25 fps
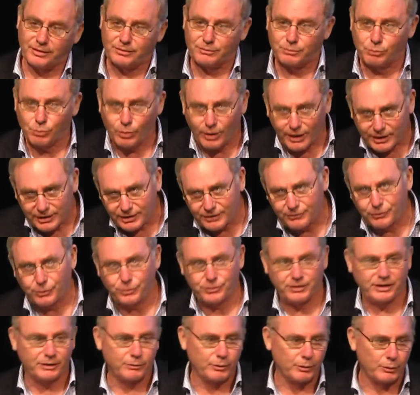this wonderful
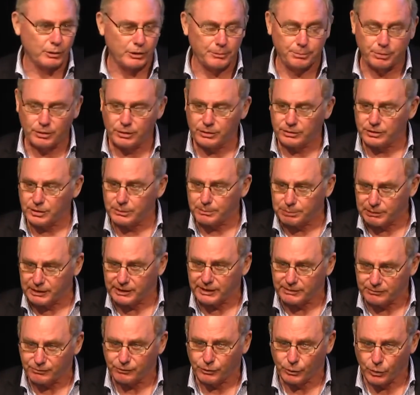thing we want to put on your
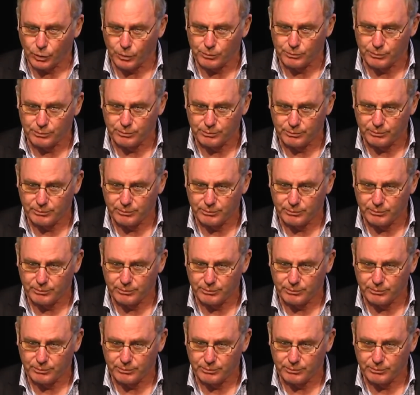platform,